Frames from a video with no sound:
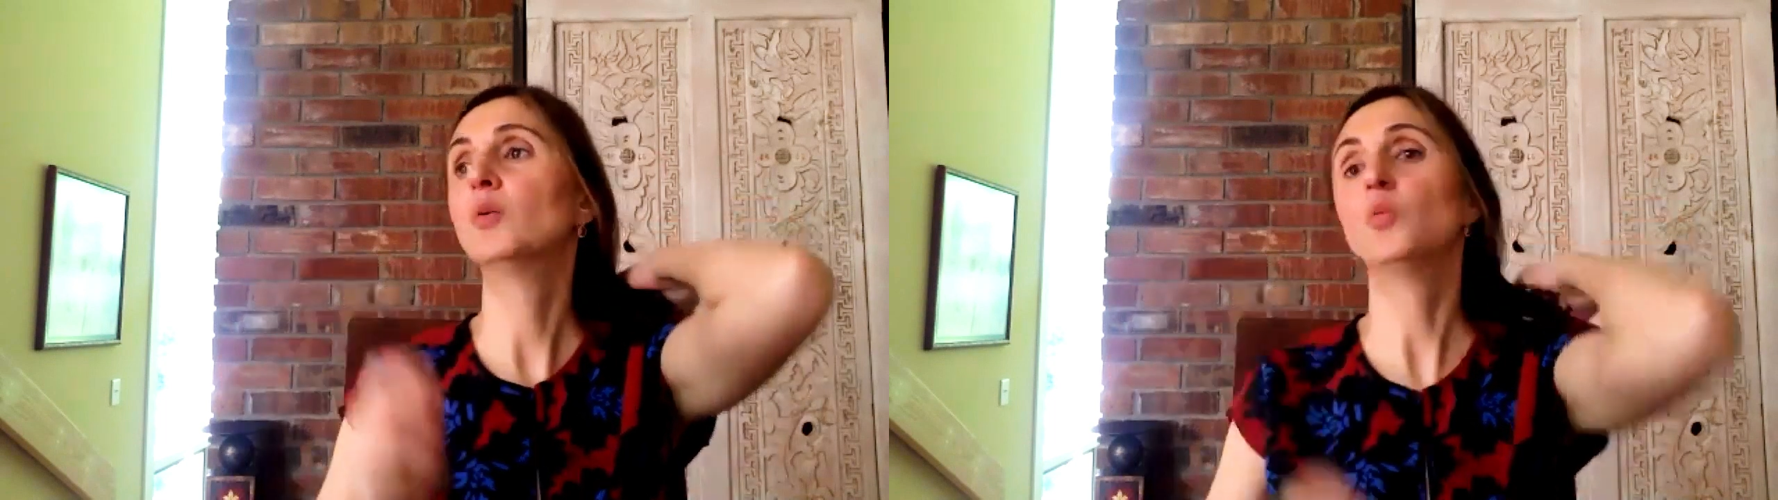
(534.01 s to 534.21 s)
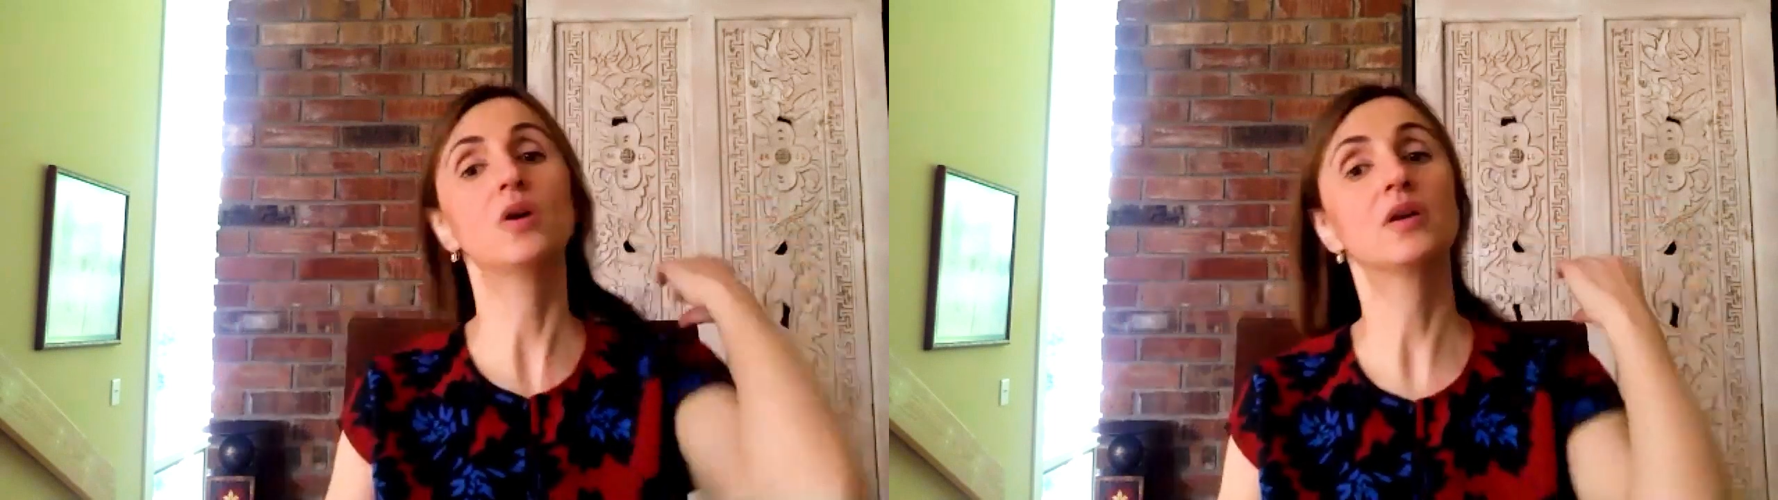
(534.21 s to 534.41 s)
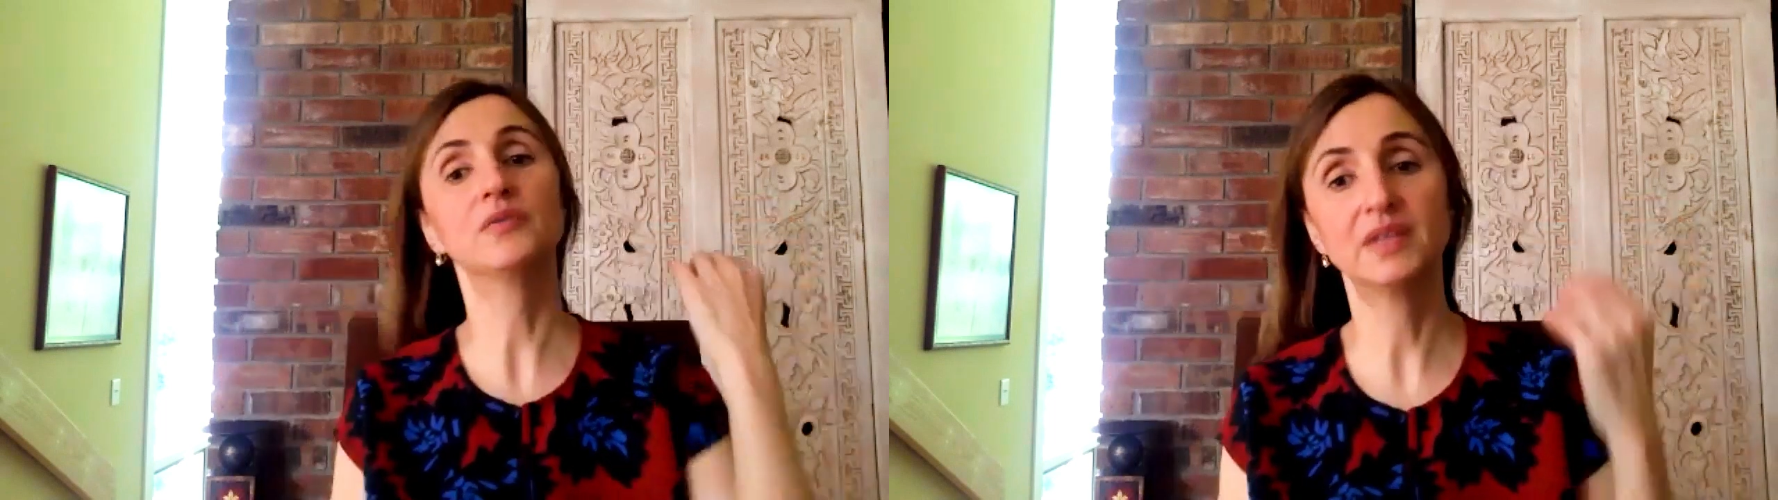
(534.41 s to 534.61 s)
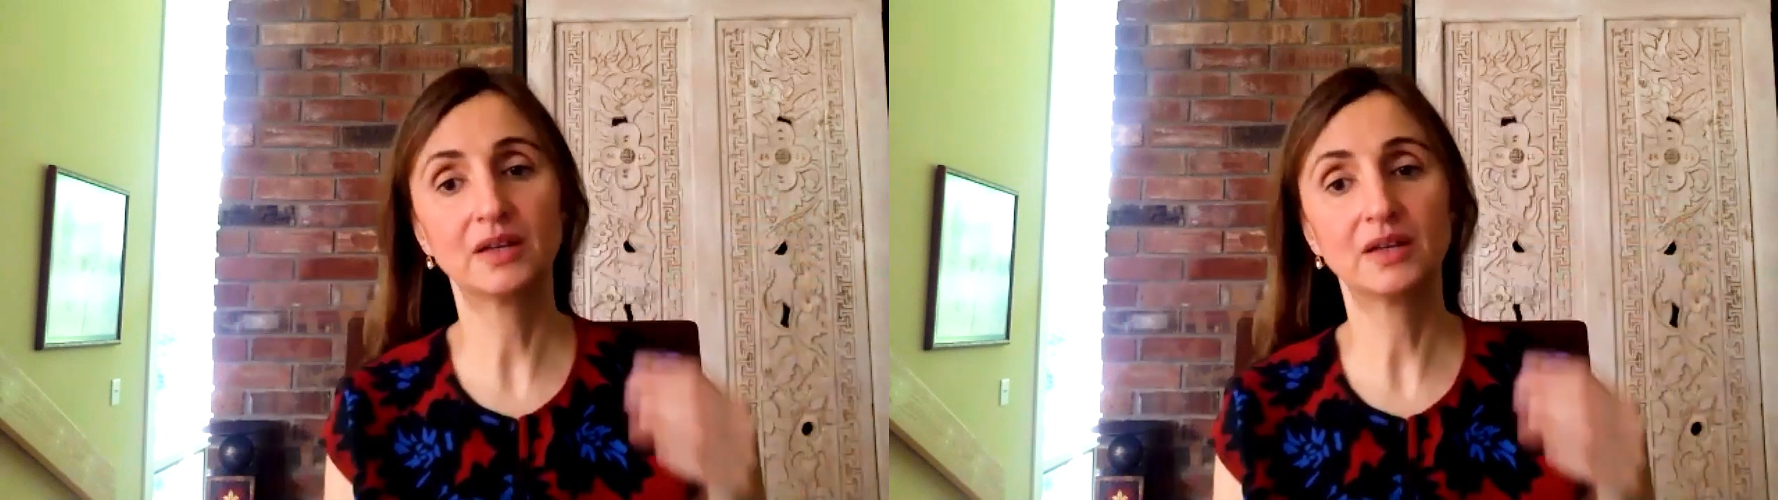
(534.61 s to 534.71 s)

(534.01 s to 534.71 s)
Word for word: one of the